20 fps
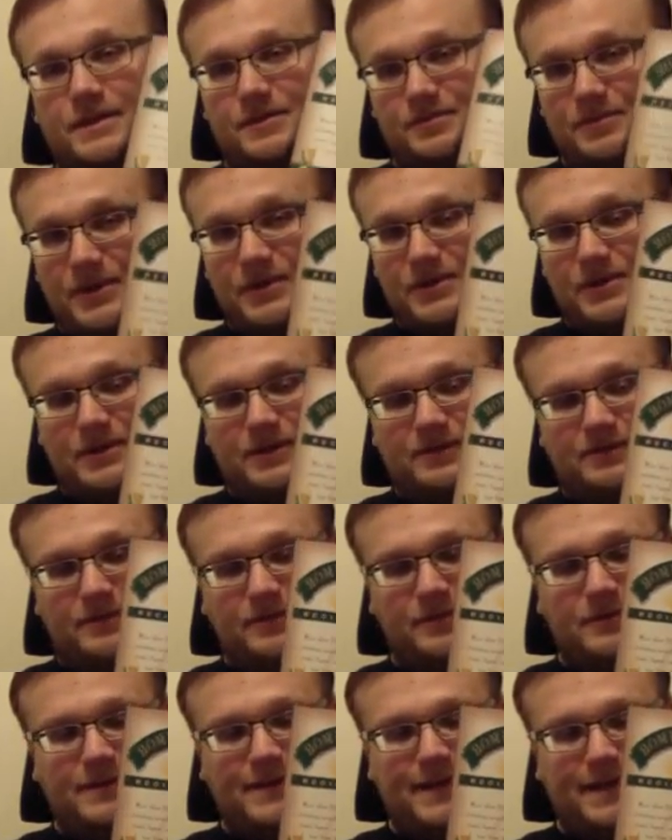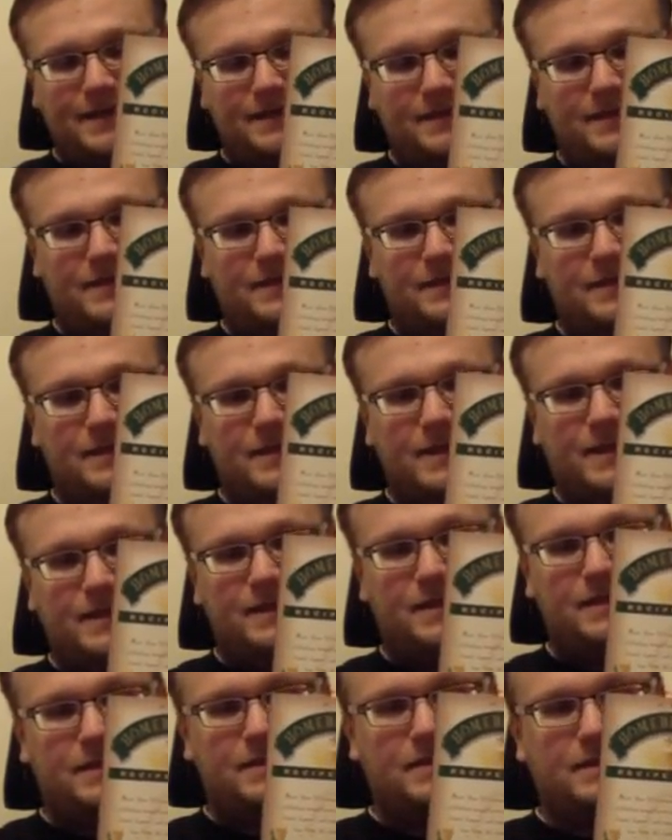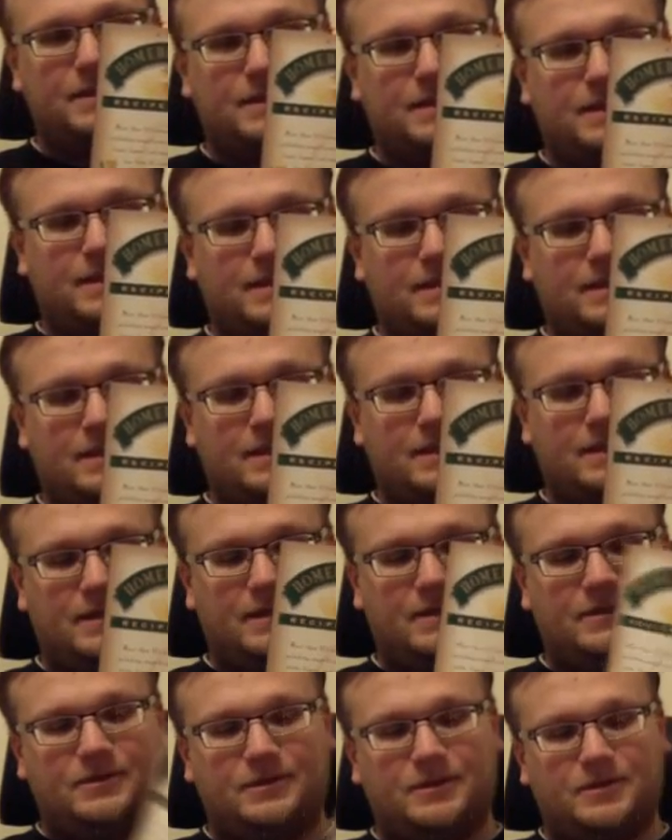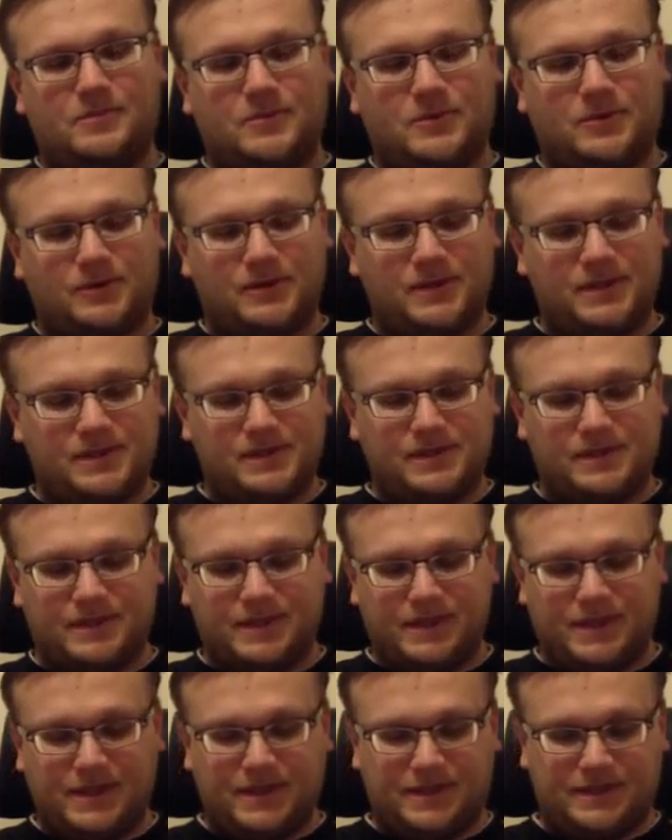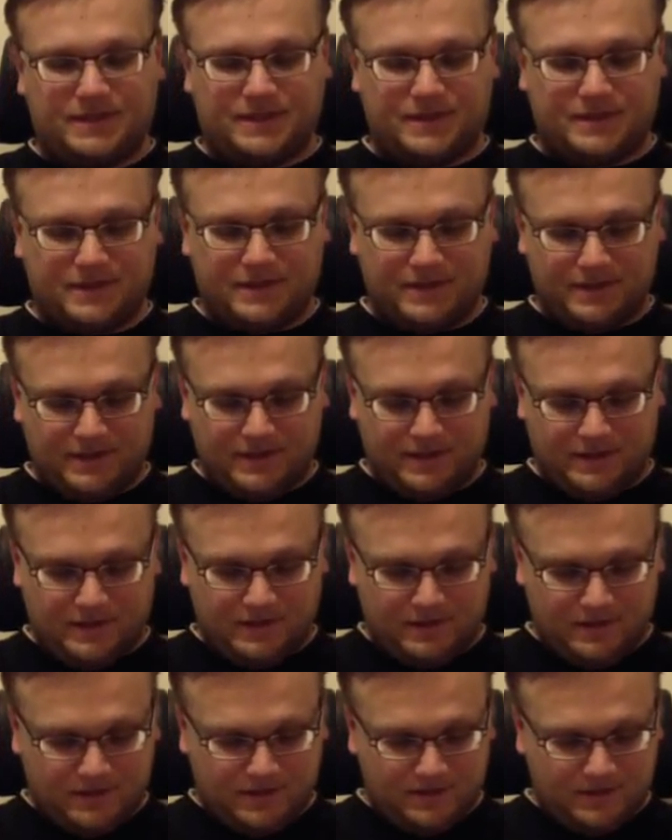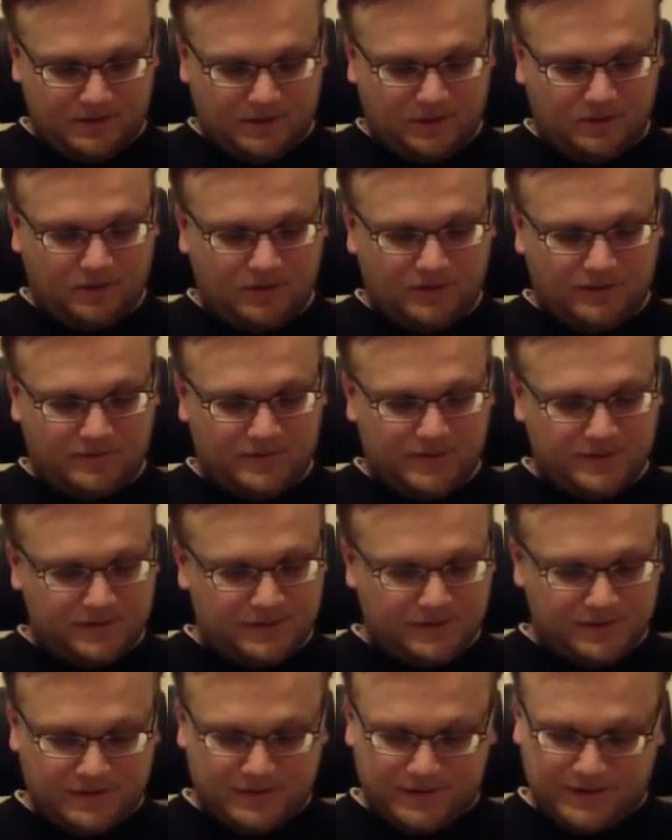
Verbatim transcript: Especially for you guys in the States, uh, you can more easily get uh, hold of the,